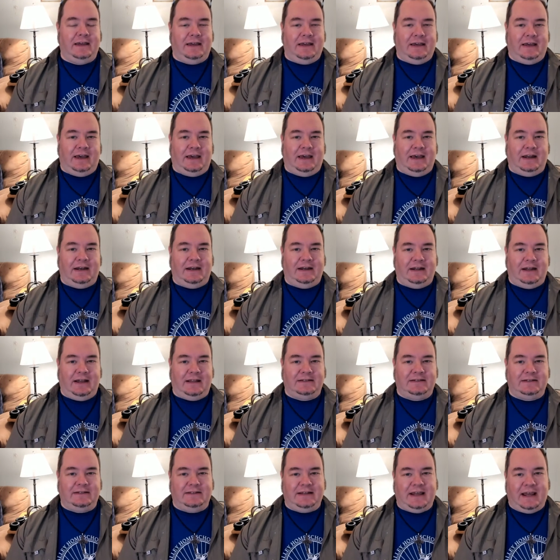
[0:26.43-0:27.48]
And
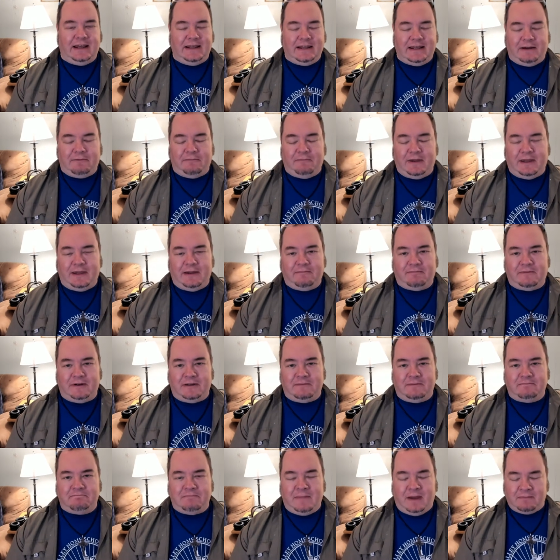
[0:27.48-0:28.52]
it's a day that we
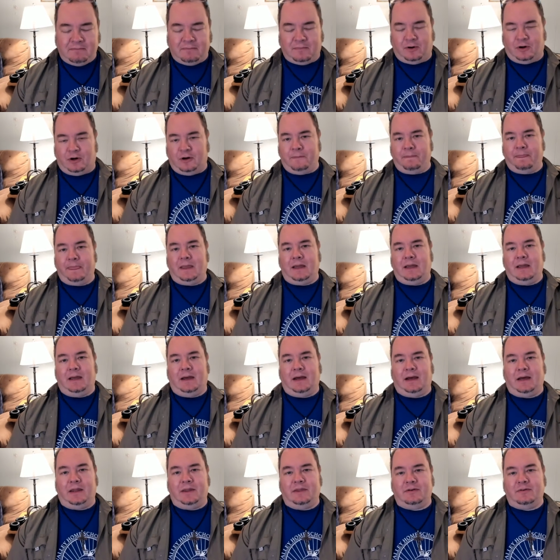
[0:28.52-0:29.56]
remember
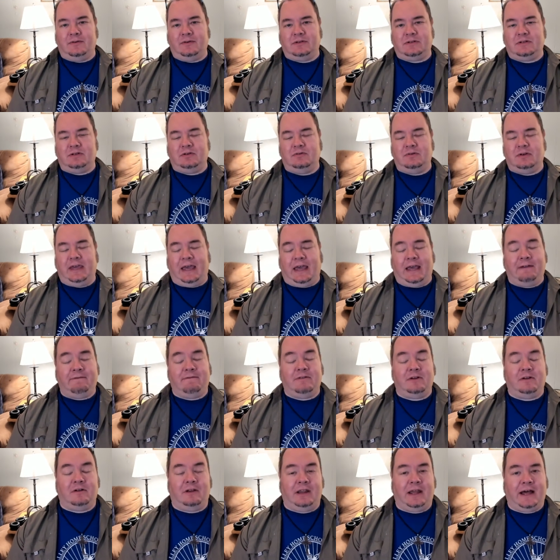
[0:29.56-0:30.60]
uh, those who gave
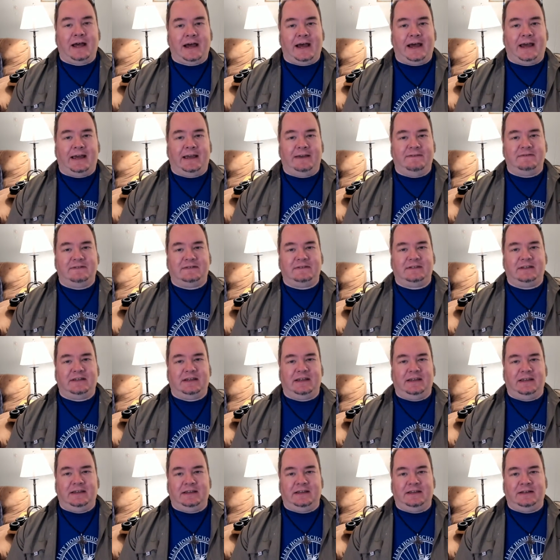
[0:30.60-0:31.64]
their lives
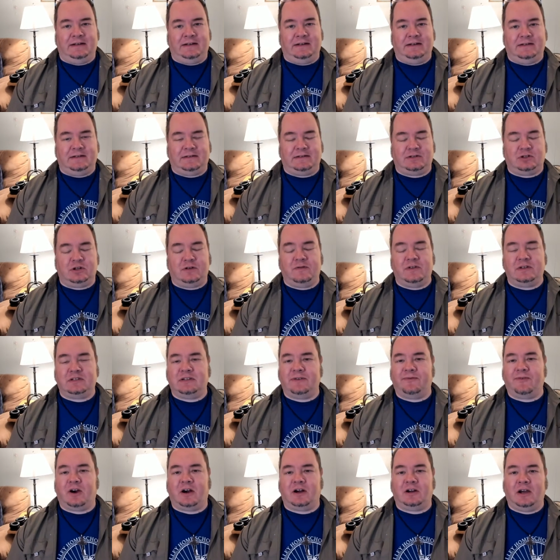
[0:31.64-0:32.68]
in service
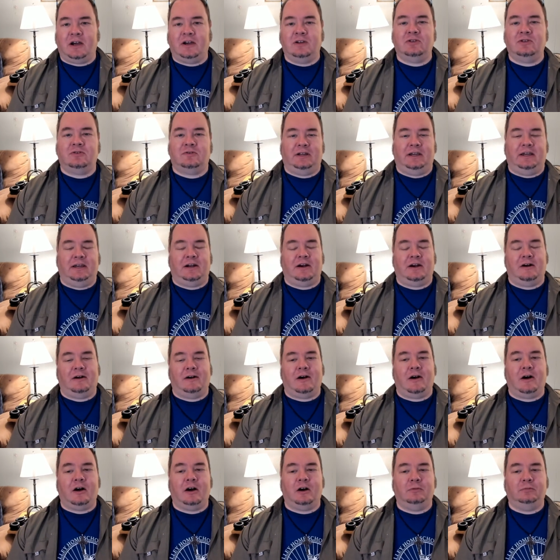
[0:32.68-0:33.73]
of our country in our
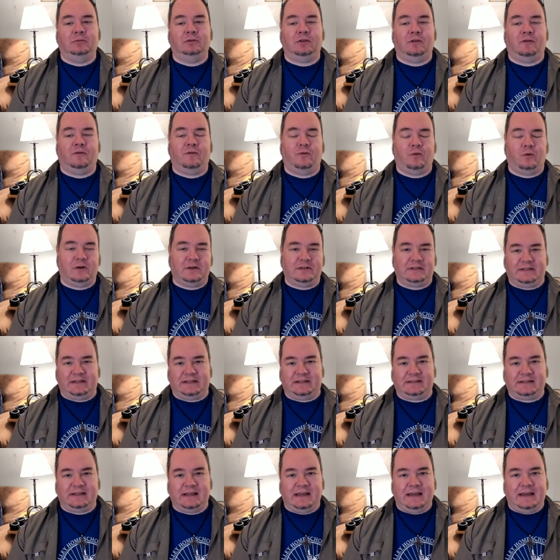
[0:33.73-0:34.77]
armed forces